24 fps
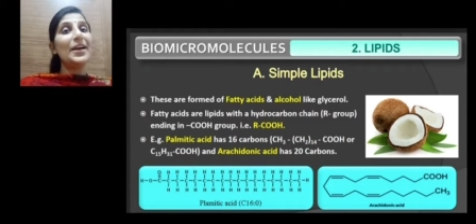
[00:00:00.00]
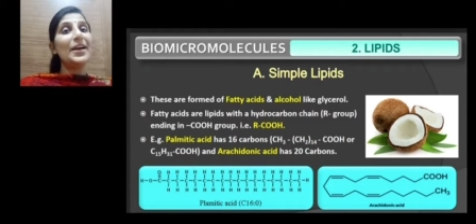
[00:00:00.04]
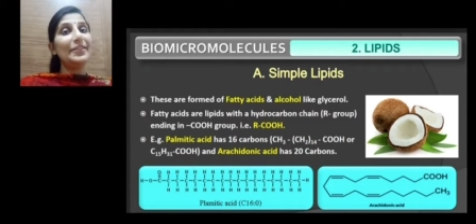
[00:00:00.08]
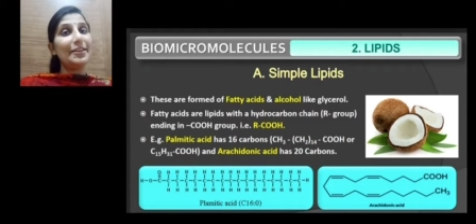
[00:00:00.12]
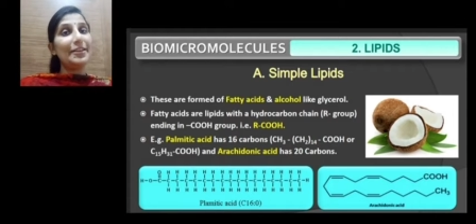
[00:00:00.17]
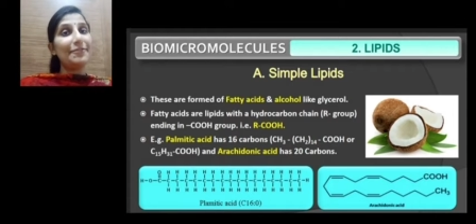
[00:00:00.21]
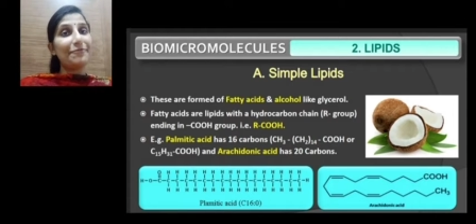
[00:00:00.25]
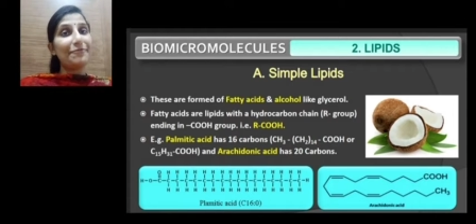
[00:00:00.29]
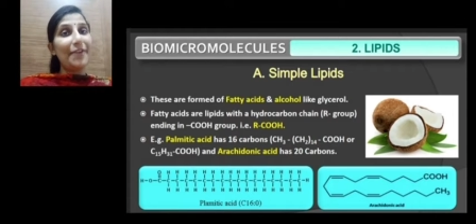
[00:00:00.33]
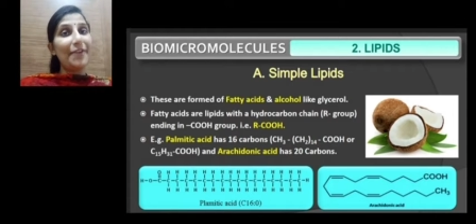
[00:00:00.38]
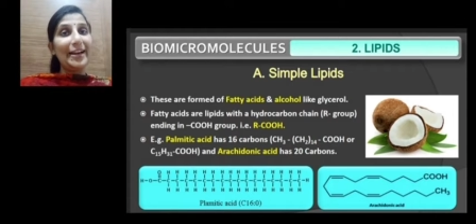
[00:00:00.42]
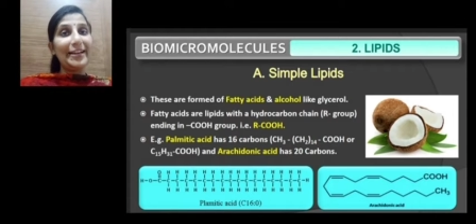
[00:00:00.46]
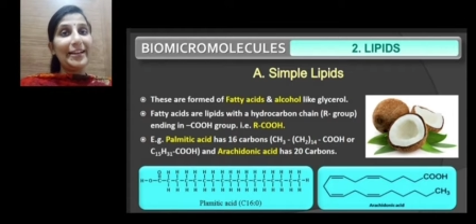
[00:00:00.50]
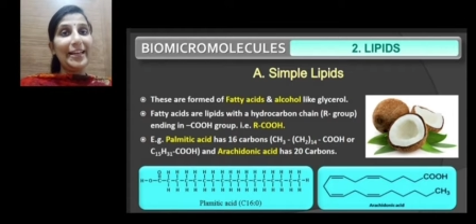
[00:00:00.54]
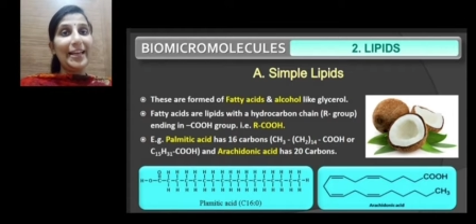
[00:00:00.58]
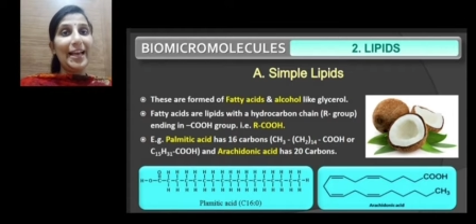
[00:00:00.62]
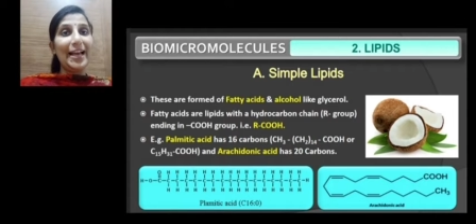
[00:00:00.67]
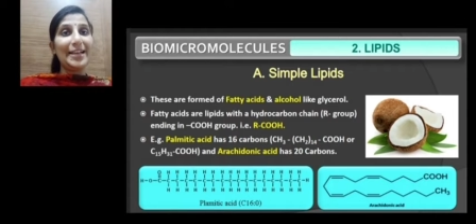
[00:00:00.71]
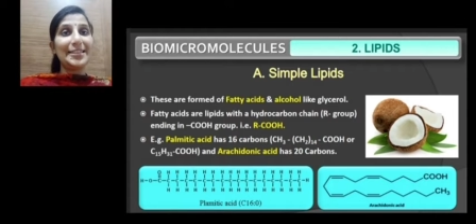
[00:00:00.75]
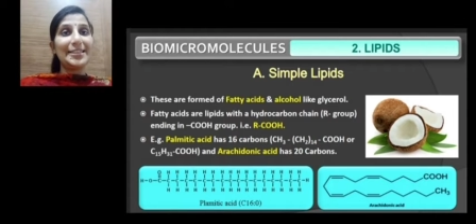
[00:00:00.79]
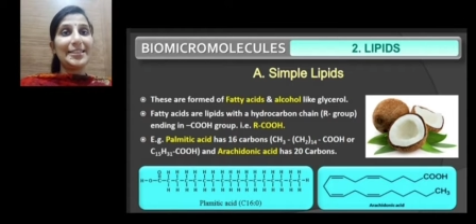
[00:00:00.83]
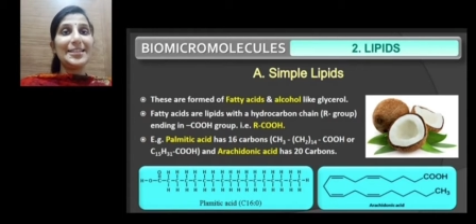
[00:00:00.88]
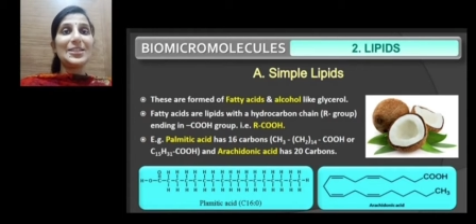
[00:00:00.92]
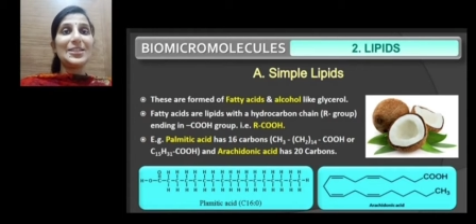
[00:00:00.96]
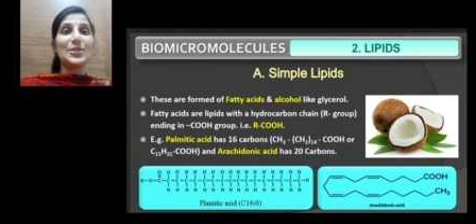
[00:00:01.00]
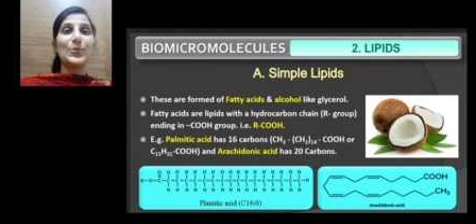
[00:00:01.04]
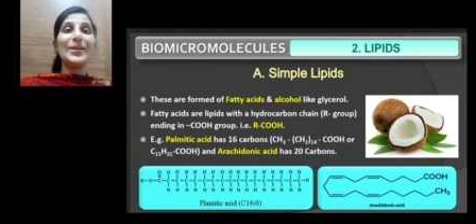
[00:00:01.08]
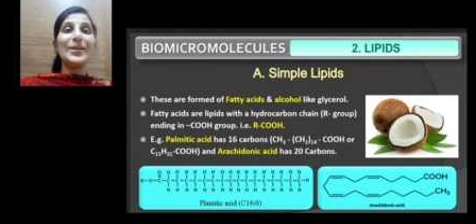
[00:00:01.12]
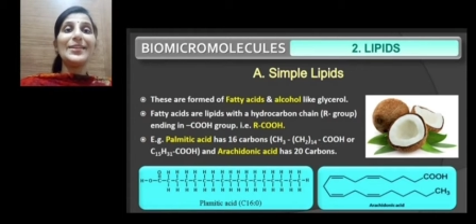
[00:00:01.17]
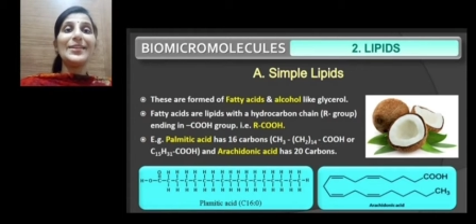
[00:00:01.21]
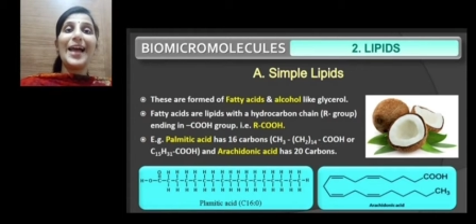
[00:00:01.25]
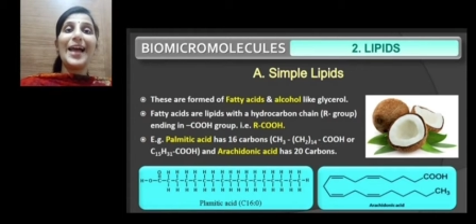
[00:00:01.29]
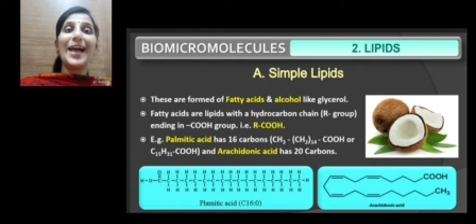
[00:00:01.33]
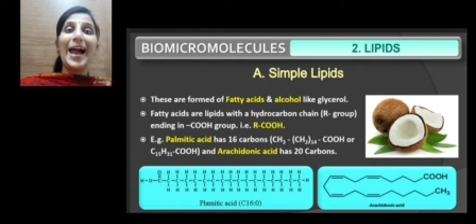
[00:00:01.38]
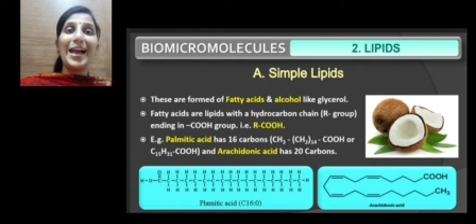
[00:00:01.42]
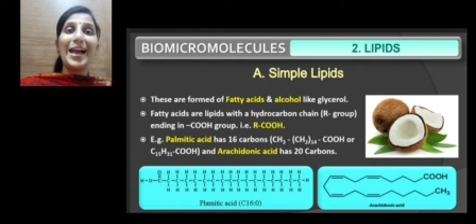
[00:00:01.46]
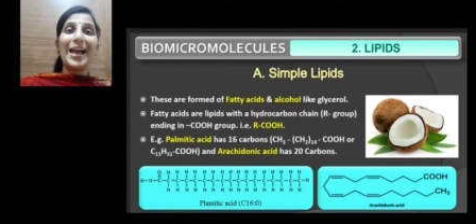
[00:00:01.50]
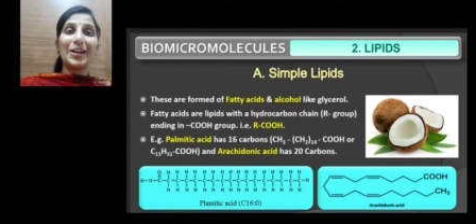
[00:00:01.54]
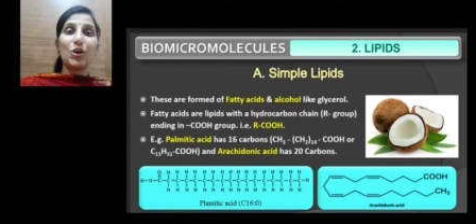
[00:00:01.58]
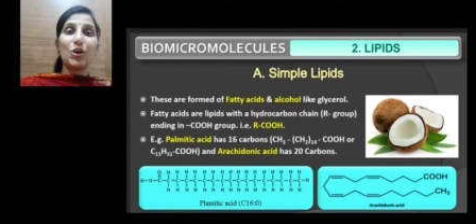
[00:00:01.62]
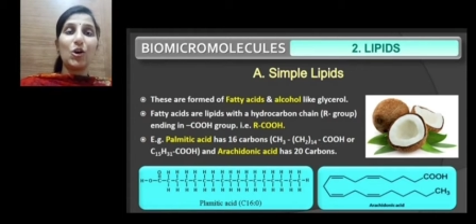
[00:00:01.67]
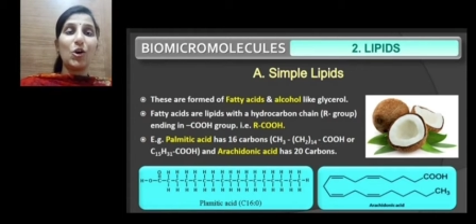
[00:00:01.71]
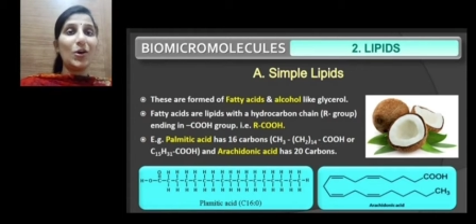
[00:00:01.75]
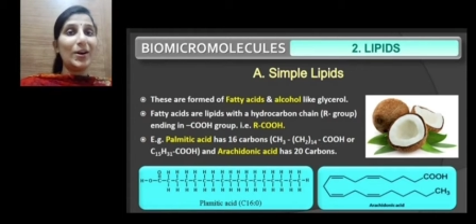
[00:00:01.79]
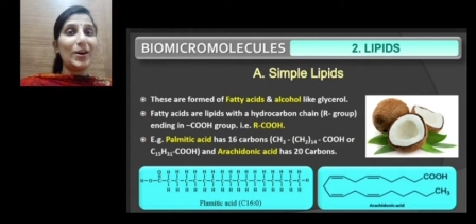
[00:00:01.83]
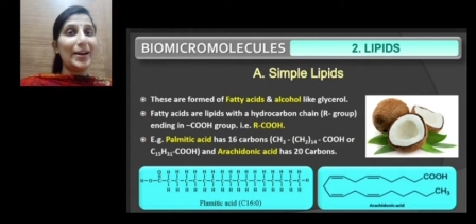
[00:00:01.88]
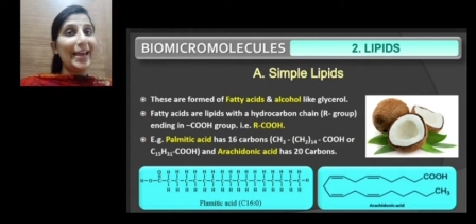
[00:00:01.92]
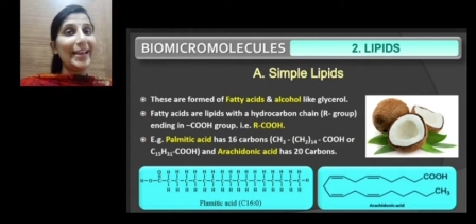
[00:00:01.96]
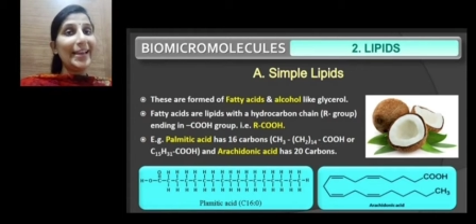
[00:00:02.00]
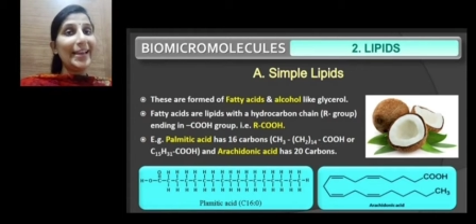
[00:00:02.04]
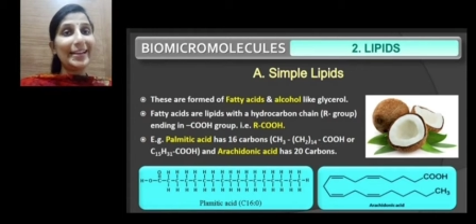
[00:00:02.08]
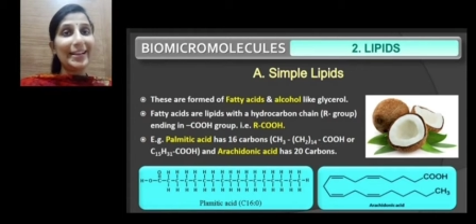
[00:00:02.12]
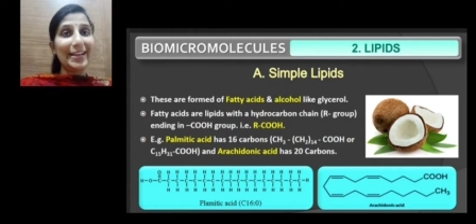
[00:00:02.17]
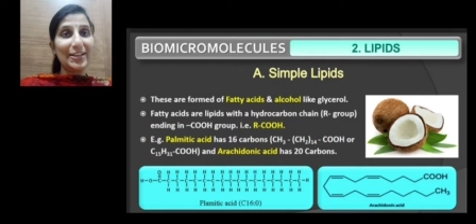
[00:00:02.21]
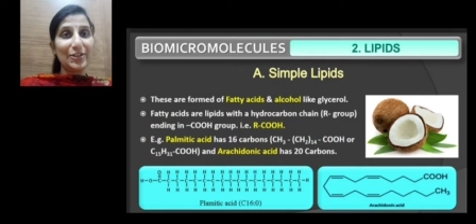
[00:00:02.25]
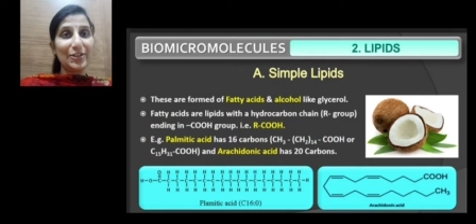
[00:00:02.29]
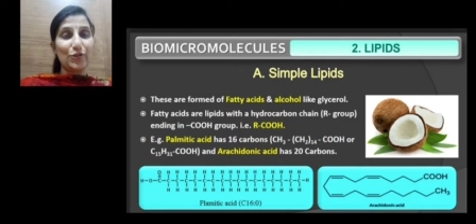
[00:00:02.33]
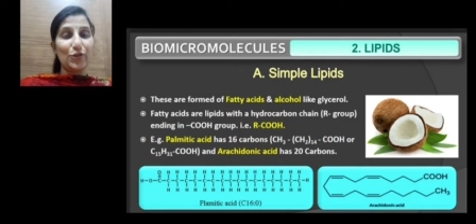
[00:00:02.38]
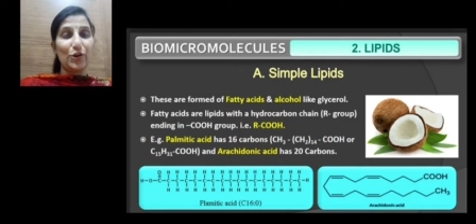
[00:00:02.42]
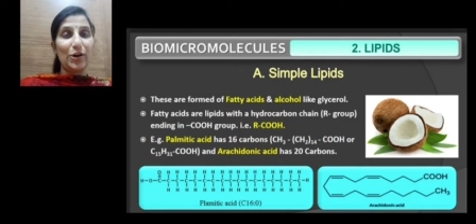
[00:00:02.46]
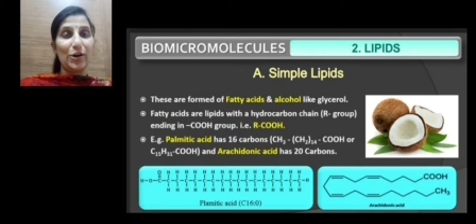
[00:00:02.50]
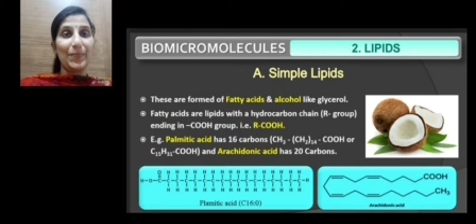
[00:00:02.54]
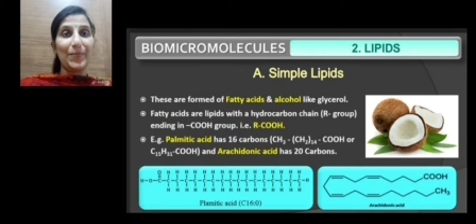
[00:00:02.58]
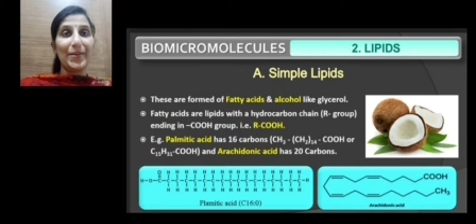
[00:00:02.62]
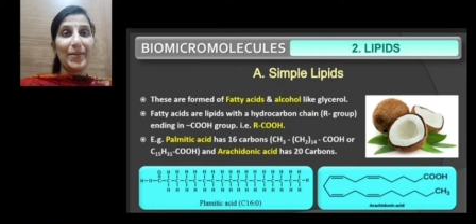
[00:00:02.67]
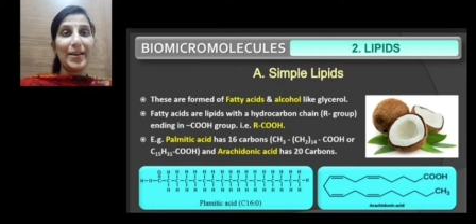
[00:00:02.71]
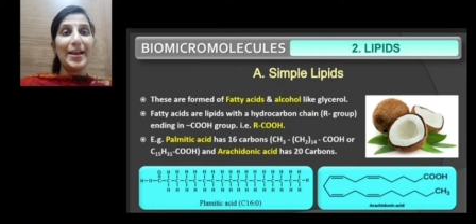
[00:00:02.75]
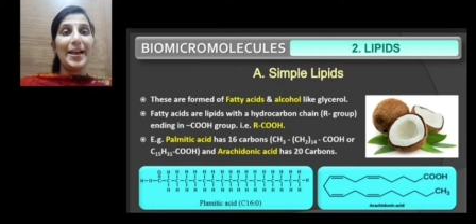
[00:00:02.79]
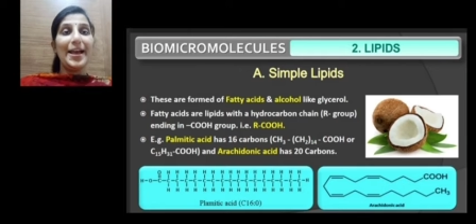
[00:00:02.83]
the fatty acids with alcohol like glycerol,